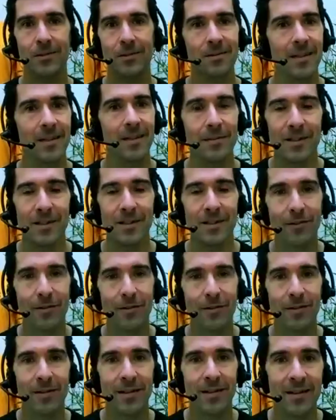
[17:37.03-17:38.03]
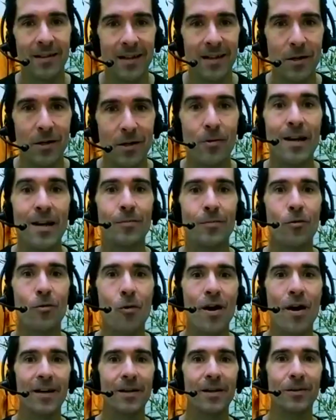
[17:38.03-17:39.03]
keep yourself doing the incredible
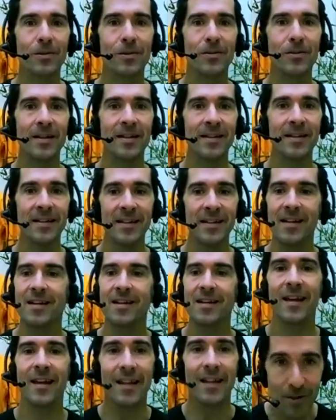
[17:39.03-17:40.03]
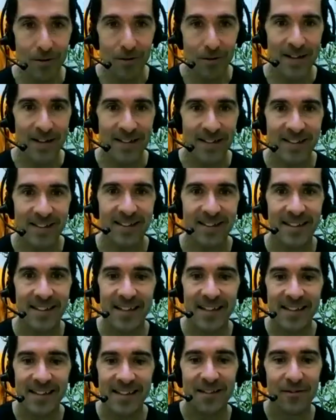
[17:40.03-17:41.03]
work you're doing. Thank you, Chris.
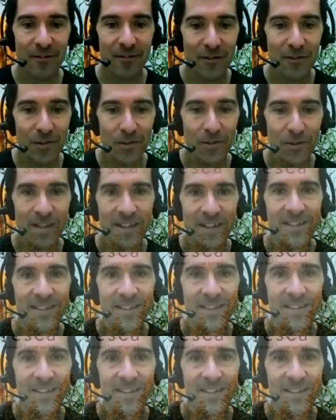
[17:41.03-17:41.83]
Thanks everyone for joining us,